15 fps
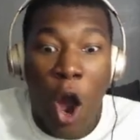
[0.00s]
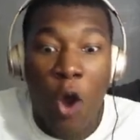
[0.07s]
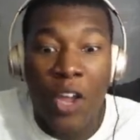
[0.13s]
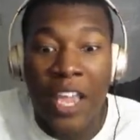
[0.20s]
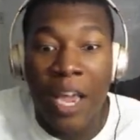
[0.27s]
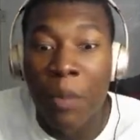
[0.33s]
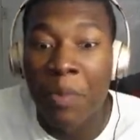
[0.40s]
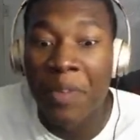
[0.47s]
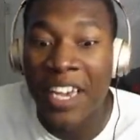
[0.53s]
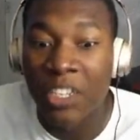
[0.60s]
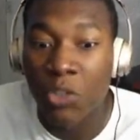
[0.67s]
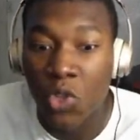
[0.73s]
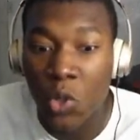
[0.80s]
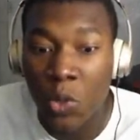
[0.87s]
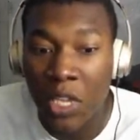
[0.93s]
Okay, I'm gonna be
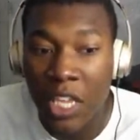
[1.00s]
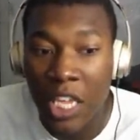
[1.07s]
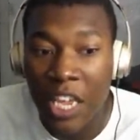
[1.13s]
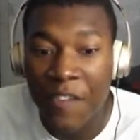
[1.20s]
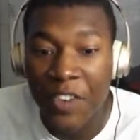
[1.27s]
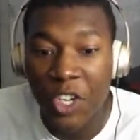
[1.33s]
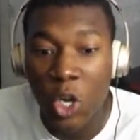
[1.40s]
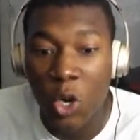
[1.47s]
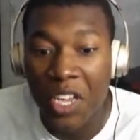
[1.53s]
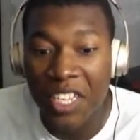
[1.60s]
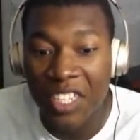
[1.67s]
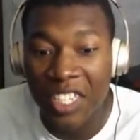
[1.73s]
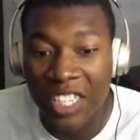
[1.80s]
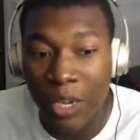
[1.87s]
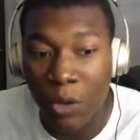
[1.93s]
honest with you. Even though
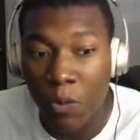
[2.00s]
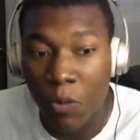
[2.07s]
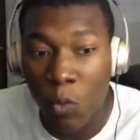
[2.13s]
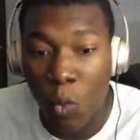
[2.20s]
he just like